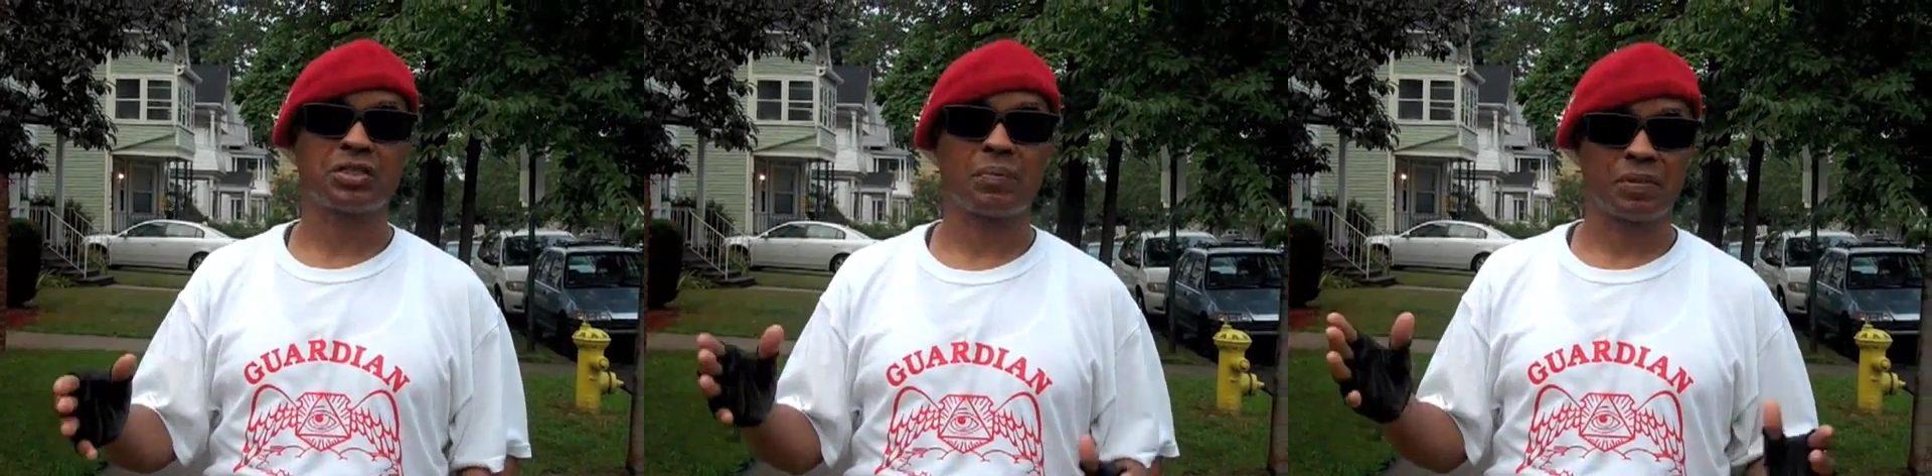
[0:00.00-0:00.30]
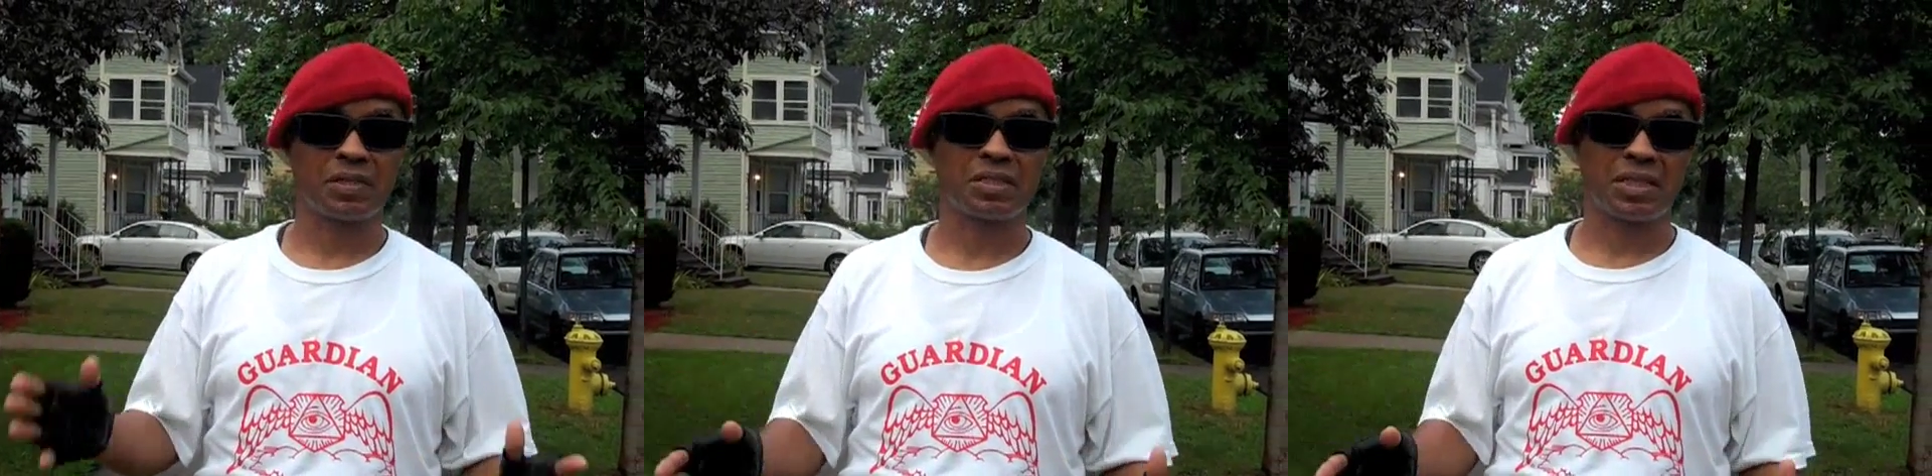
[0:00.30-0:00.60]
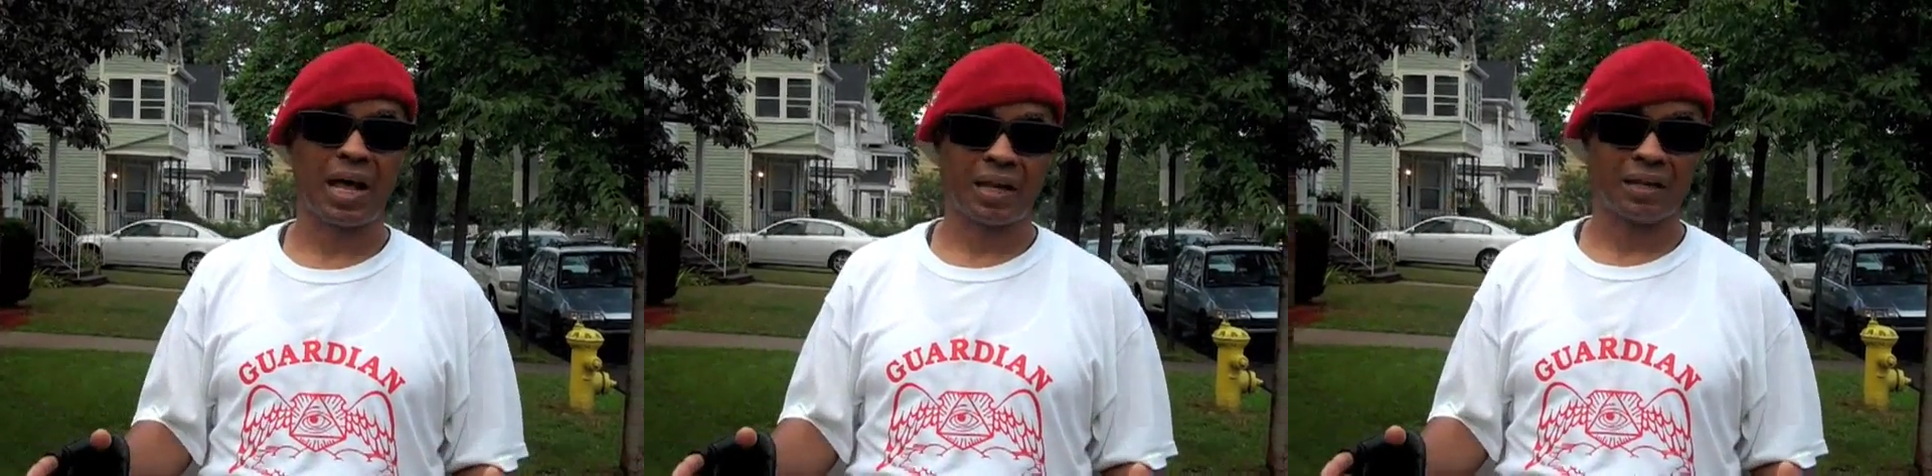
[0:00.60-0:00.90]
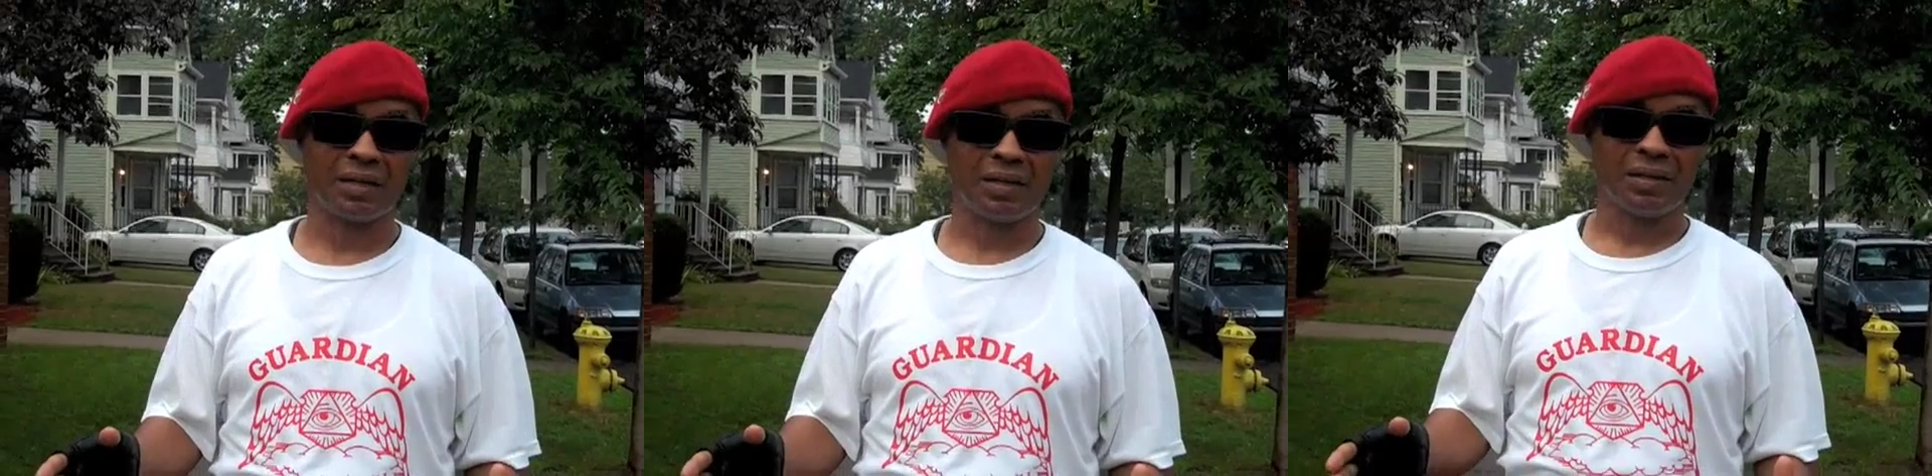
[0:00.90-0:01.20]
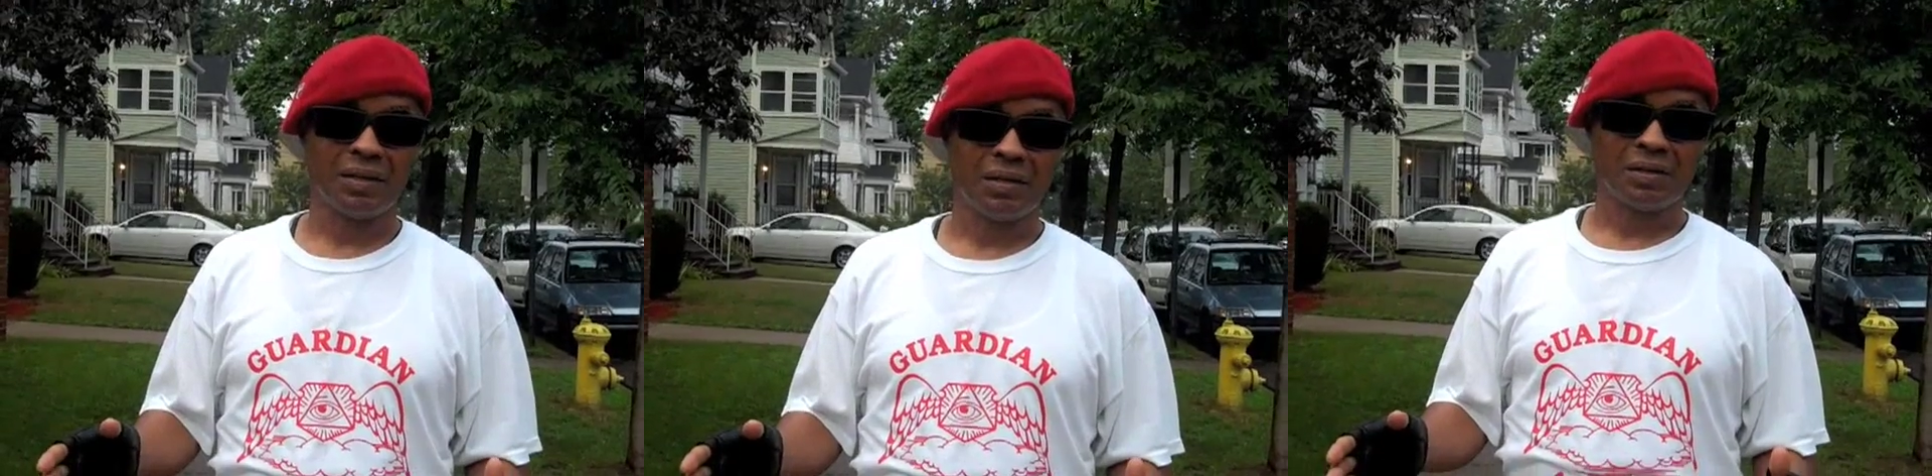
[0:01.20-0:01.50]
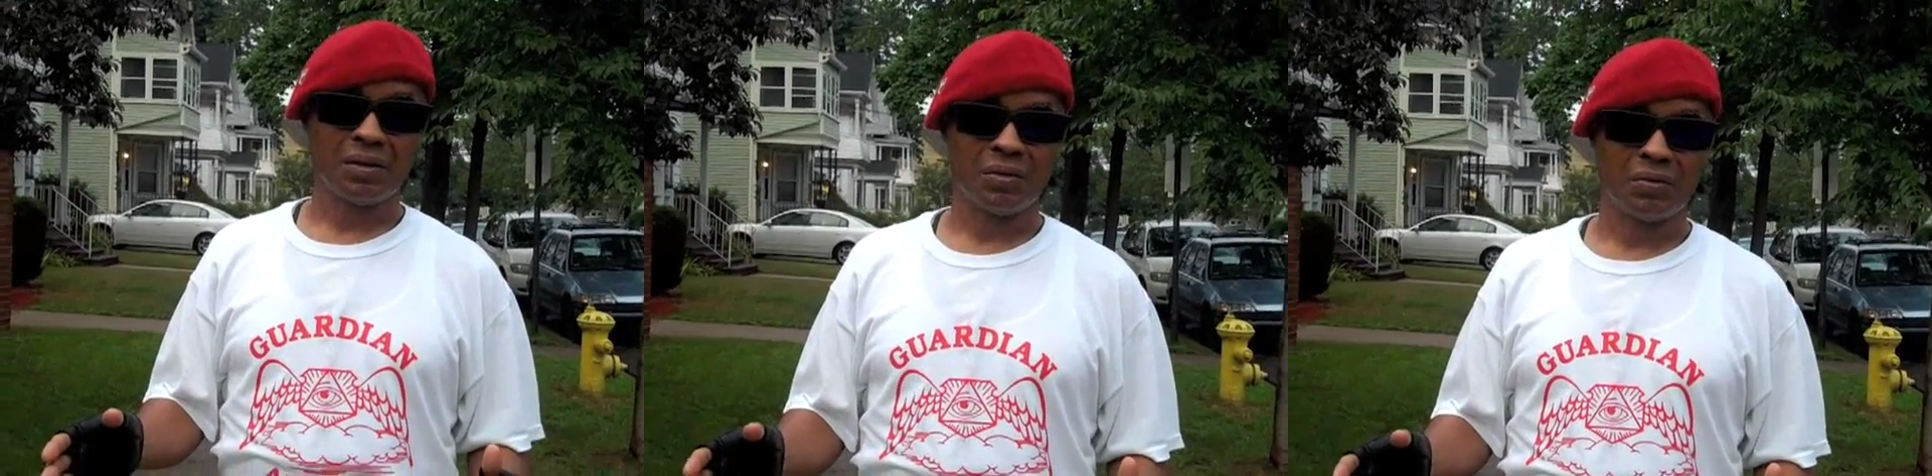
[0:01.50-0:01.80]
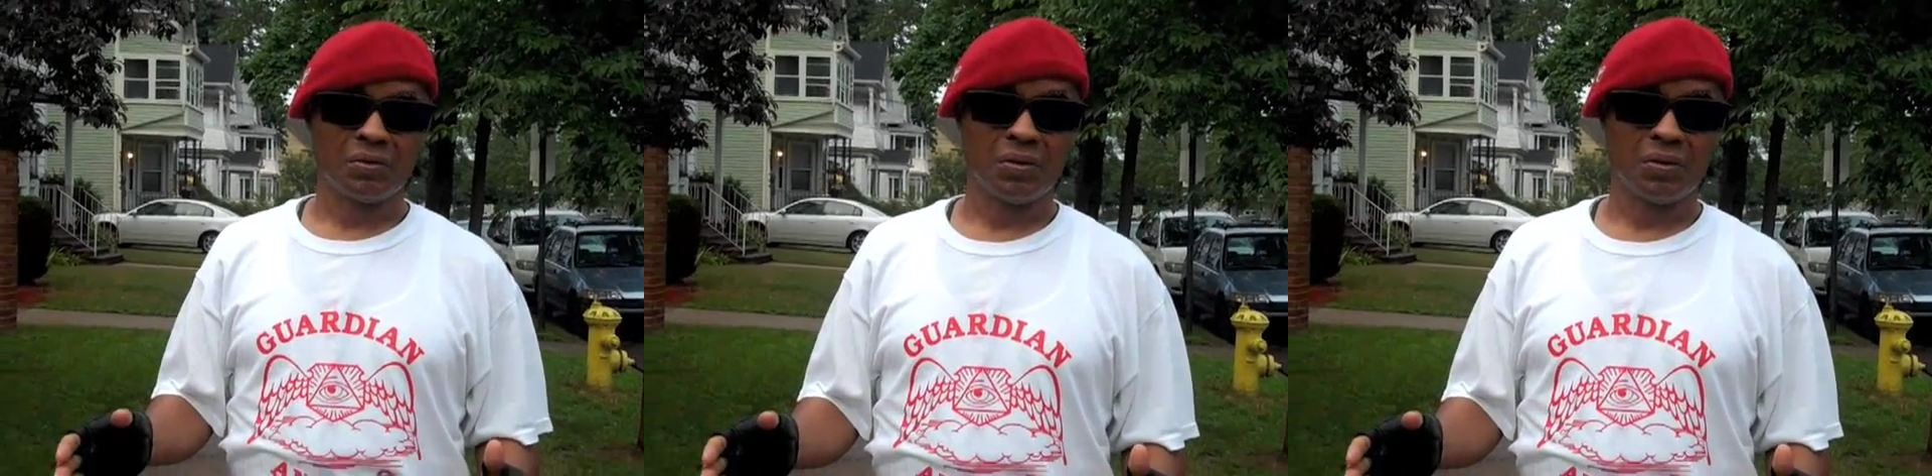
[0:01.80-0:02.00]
something solid. You know,